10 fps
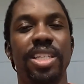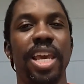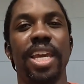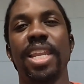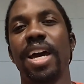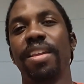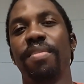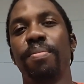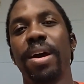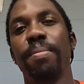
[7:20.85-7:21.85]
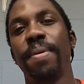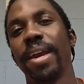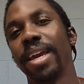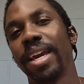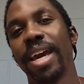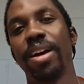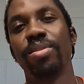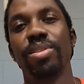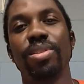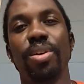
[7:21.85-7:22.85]
taken out of my bank
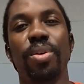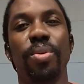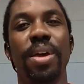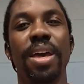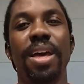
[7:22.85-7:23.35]
account. So